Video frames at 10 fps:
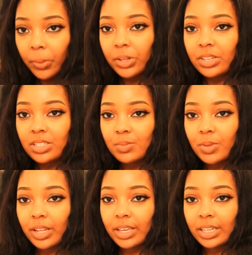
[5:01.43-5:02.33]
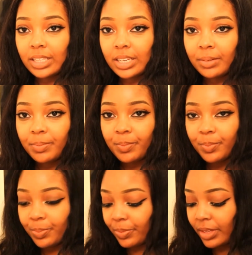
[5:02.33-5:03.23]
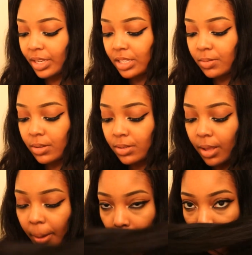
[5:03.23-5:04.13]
it doesn't smell like anything. It smells like,